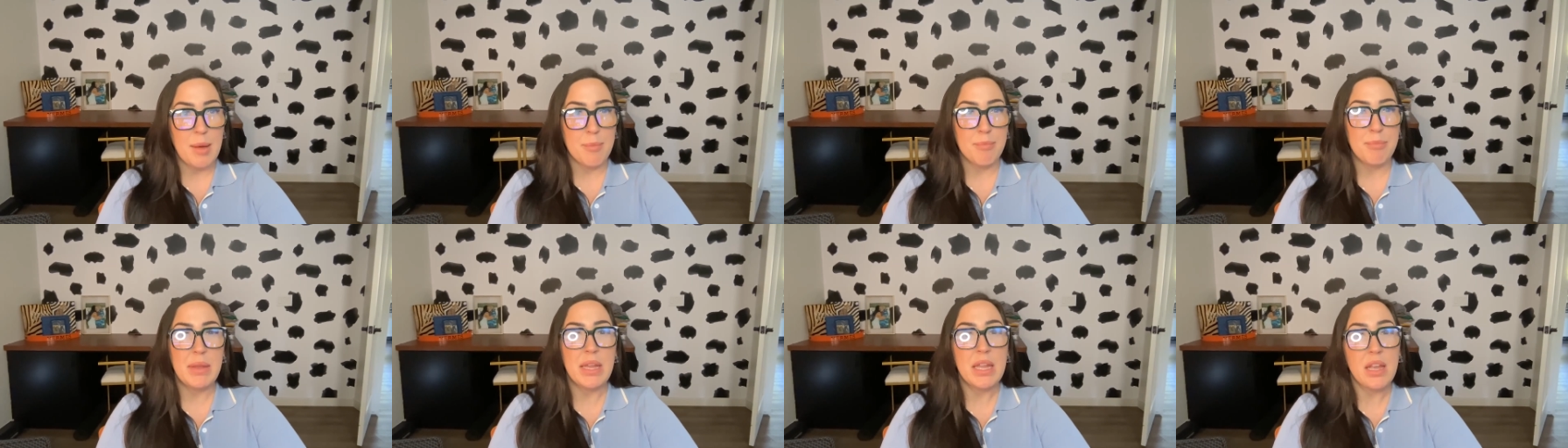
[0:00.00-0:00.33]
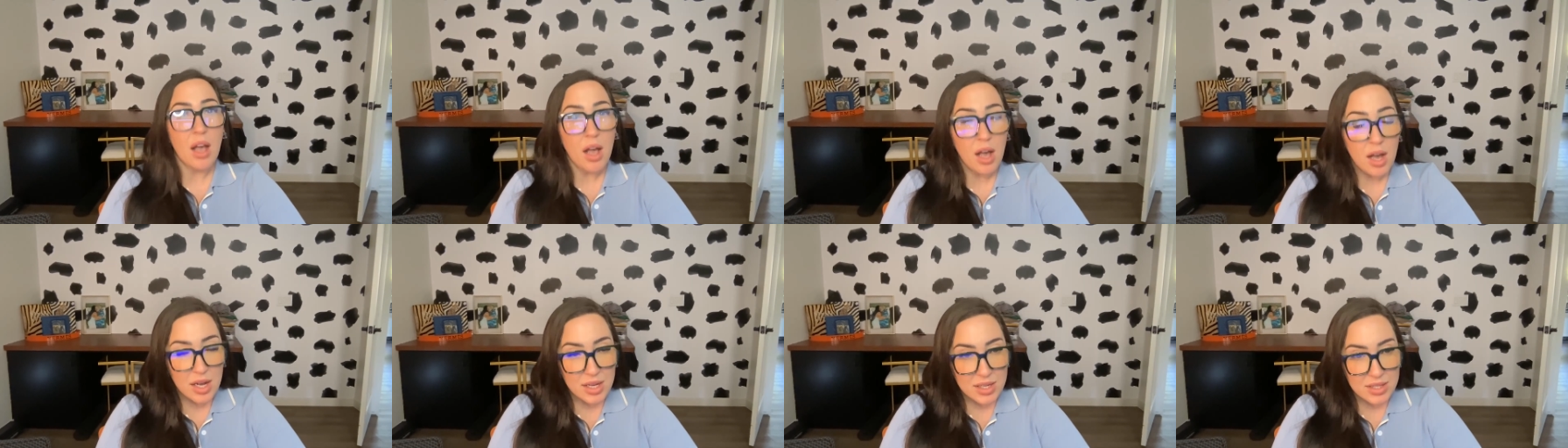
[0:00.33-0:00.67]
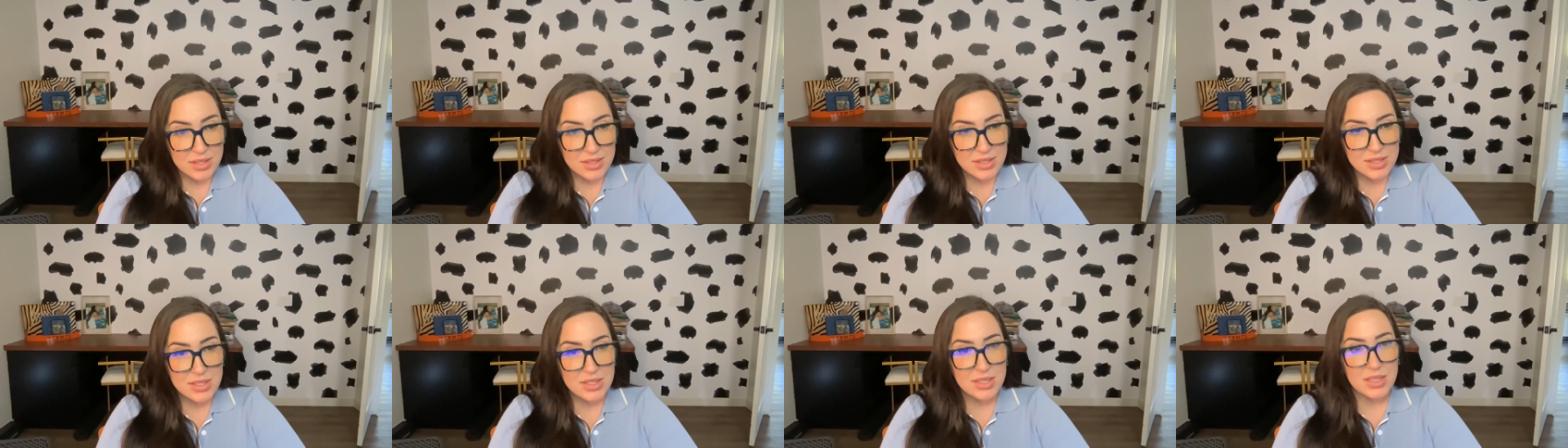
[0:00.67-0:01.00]

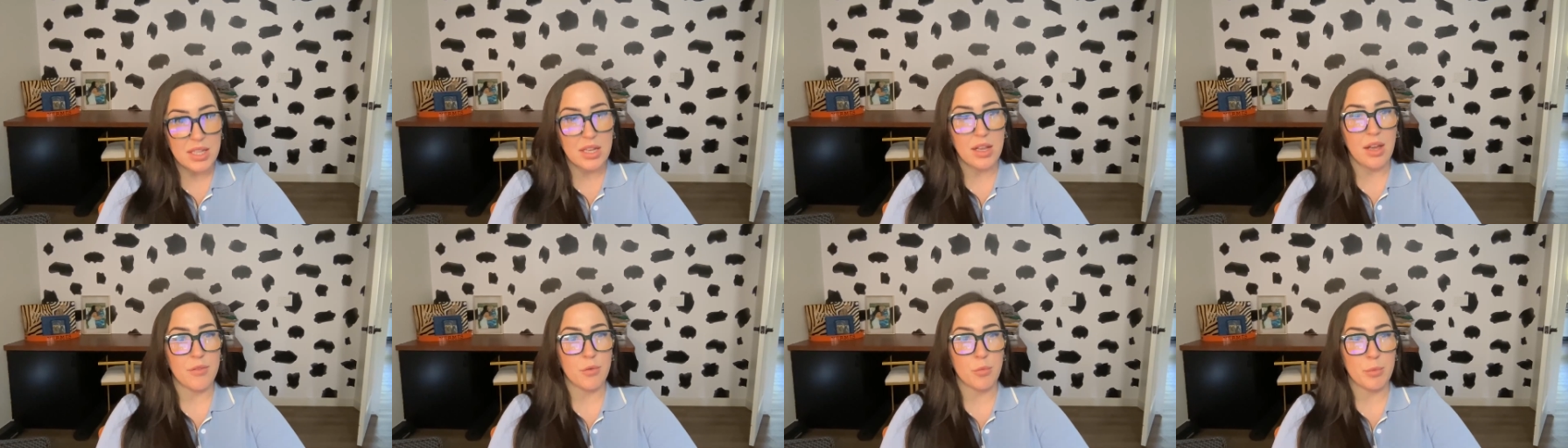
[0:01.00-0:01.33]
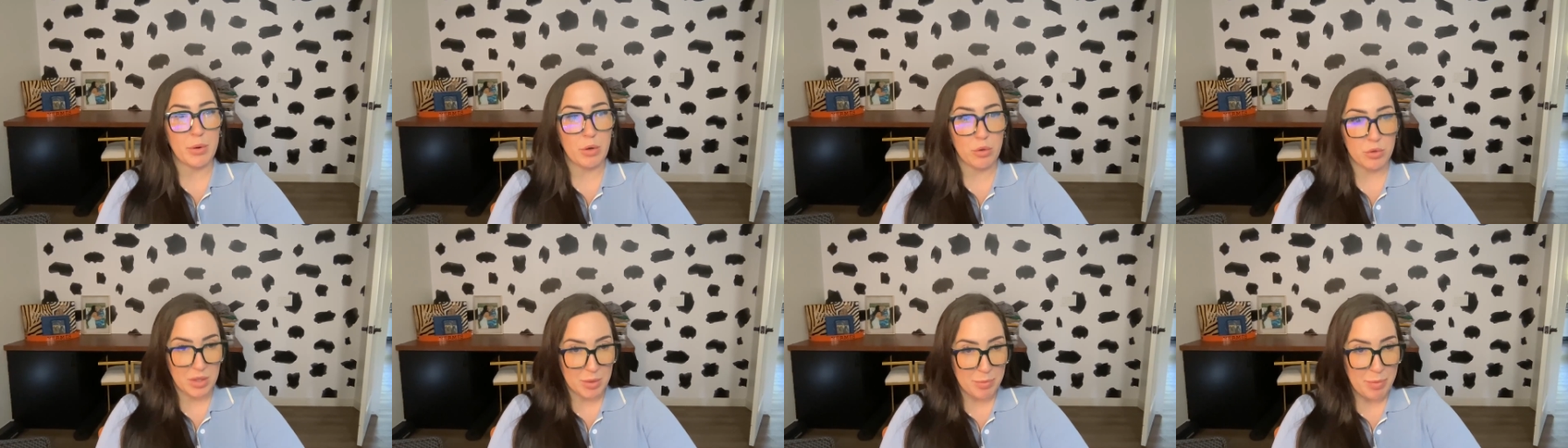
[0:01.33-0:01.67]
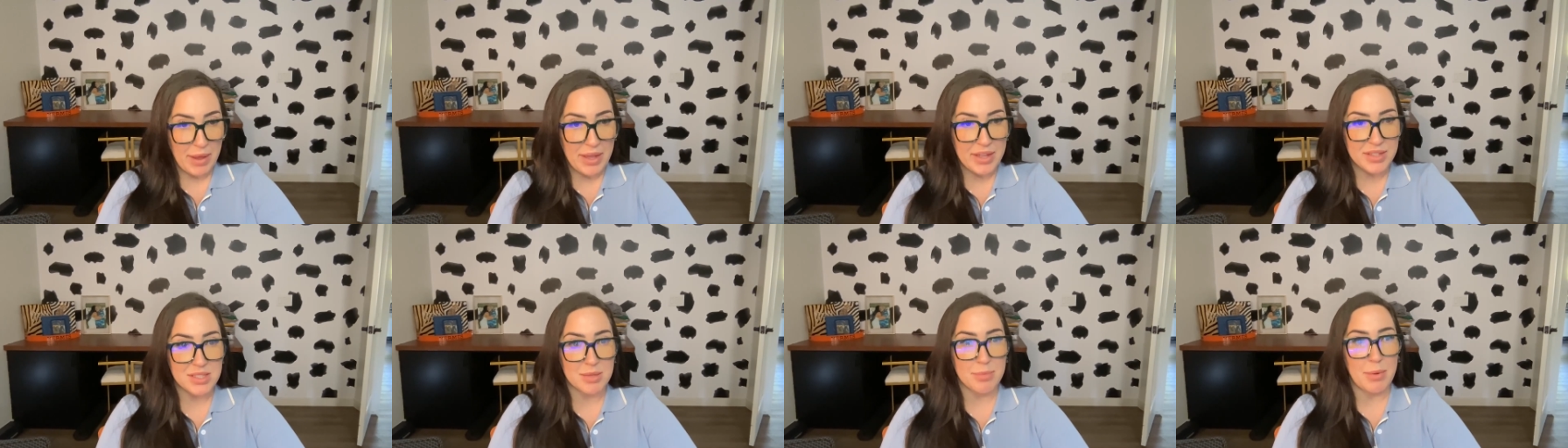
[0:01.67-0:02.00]
because the government only
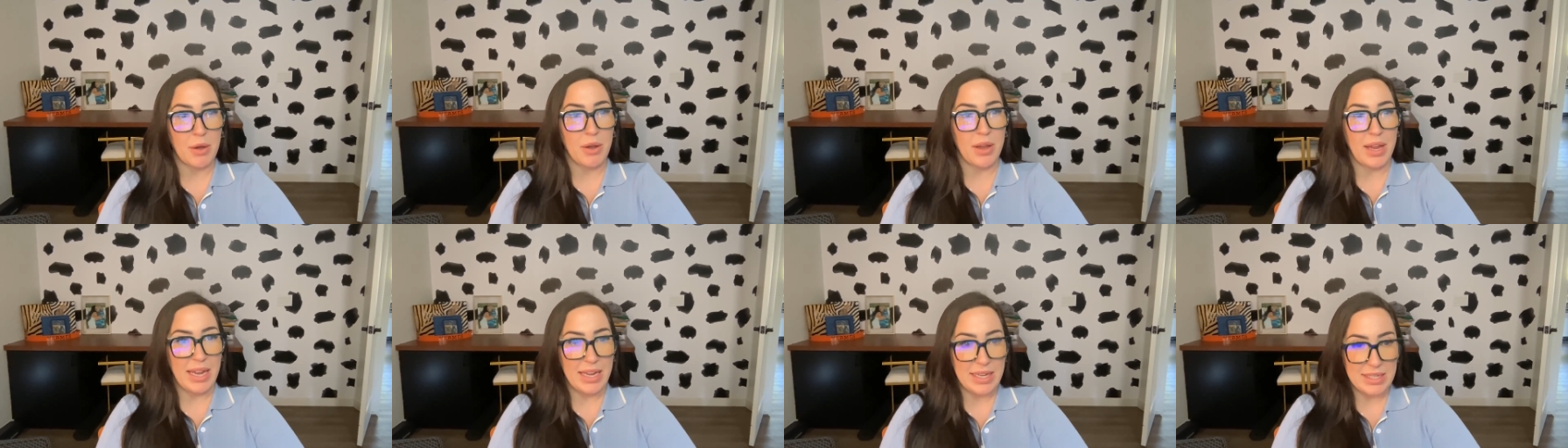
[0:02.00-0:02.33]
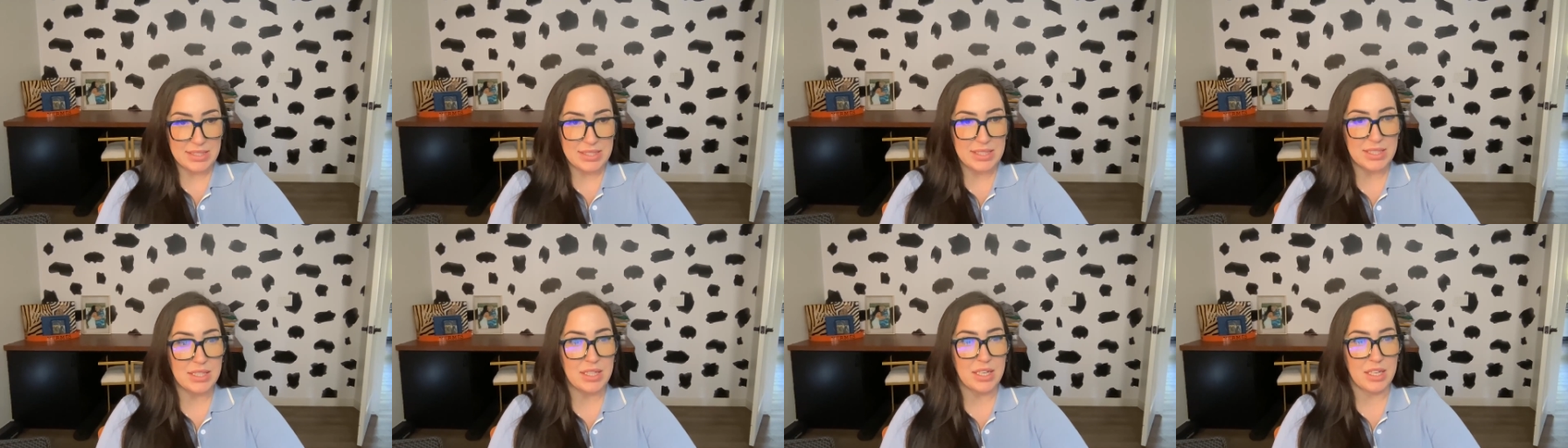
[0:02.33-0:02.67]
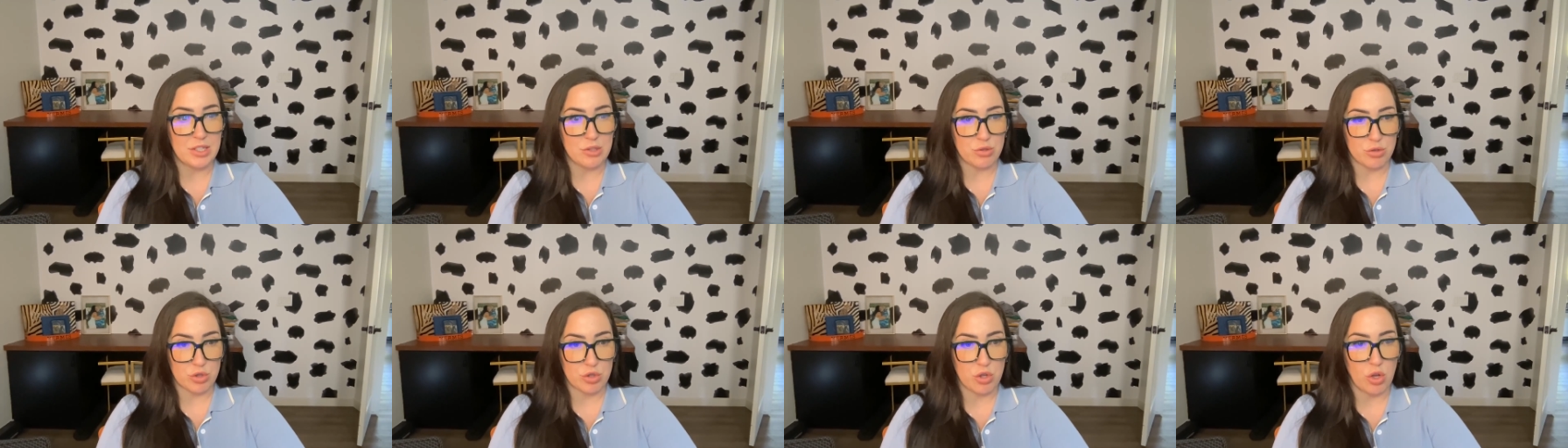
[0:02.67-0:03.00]
pays about
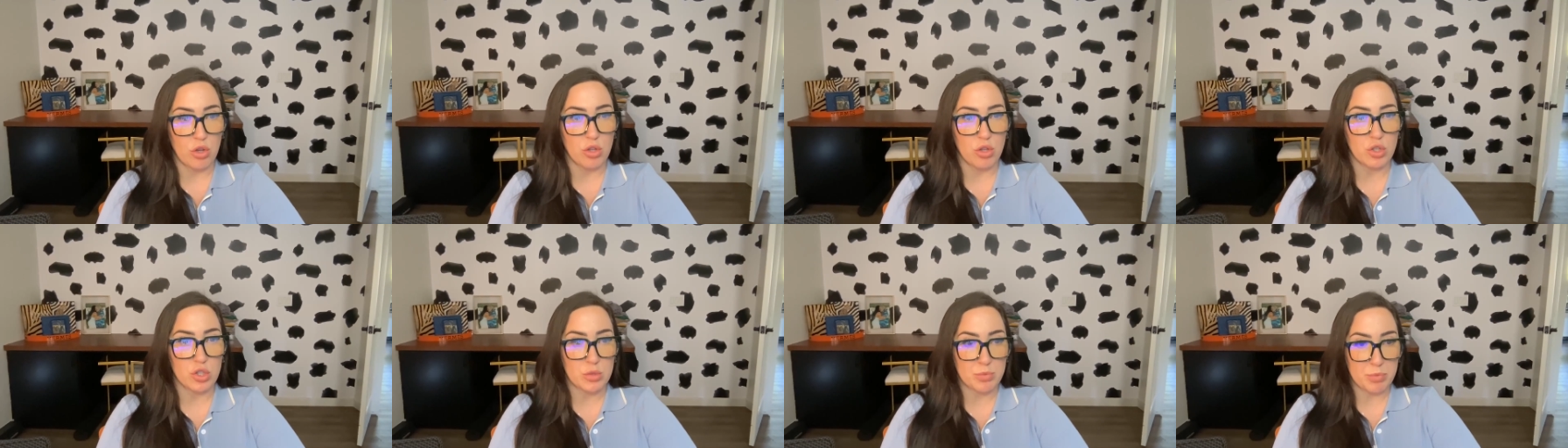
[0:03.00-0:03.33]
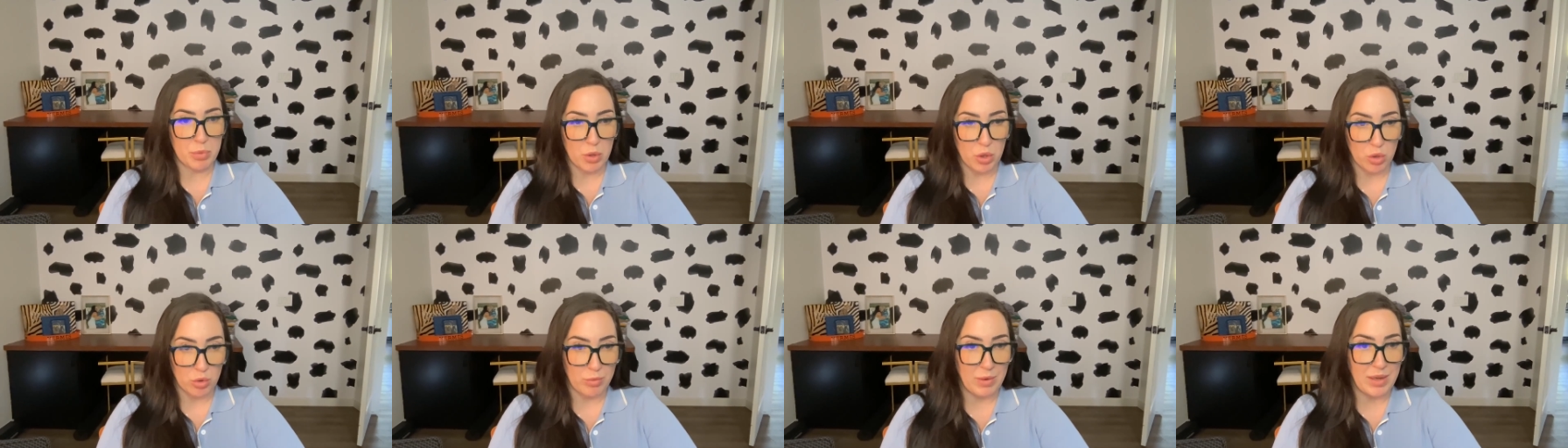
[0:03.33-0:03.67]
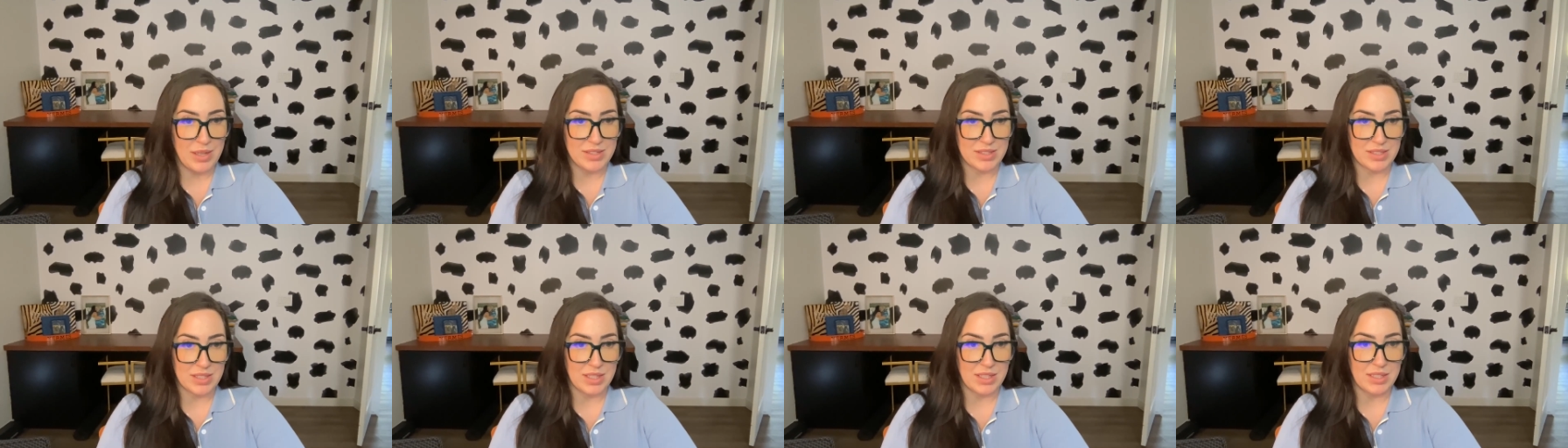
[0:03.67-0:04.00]
$1,800 per
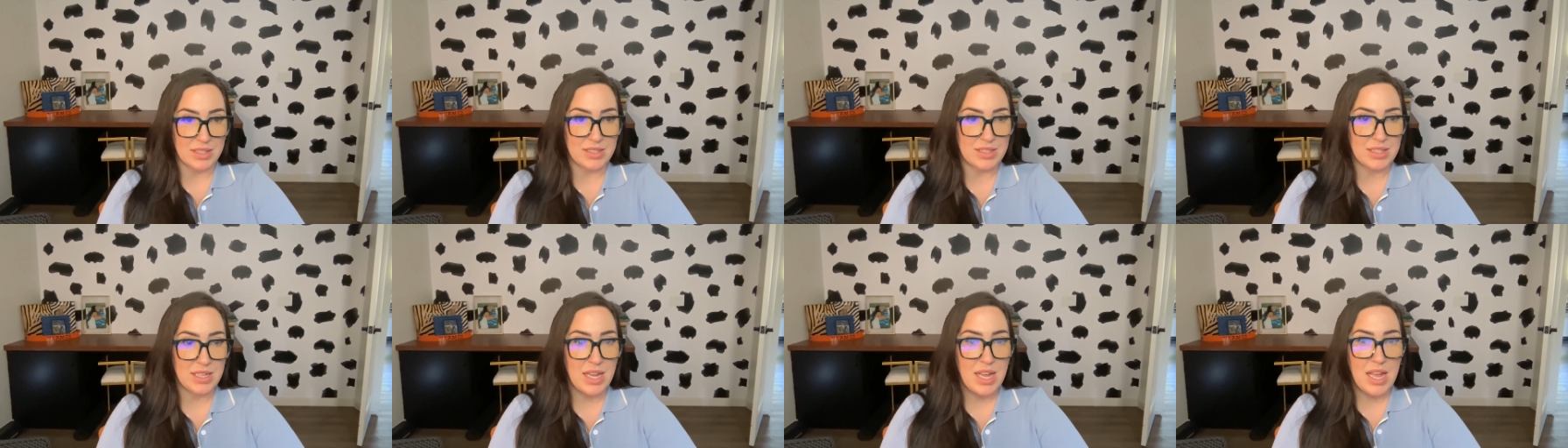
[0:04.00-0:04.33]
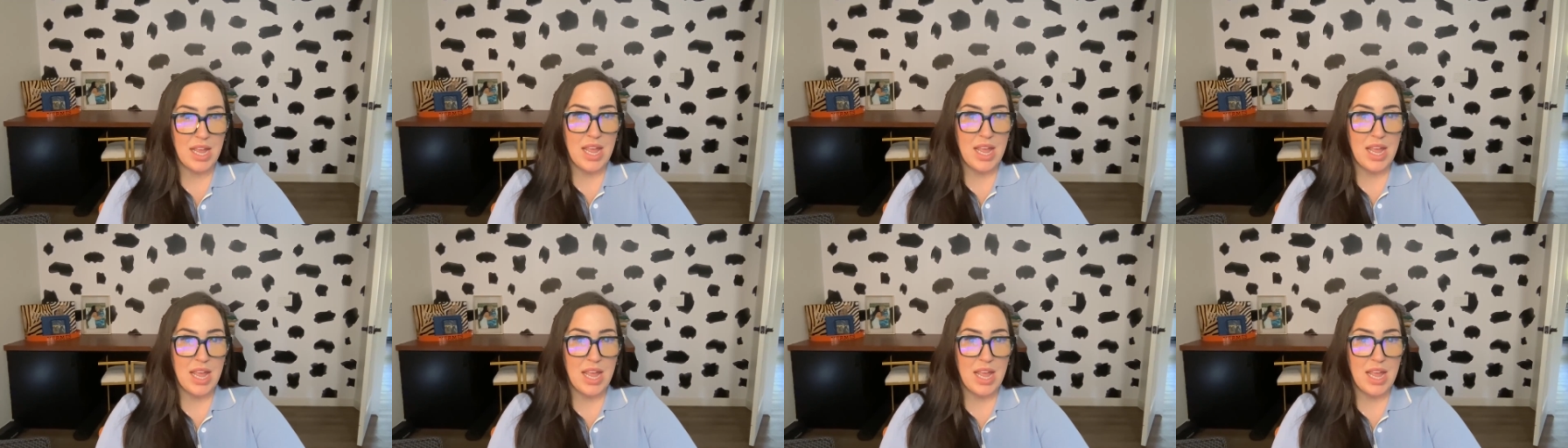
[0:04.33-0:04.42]
resident.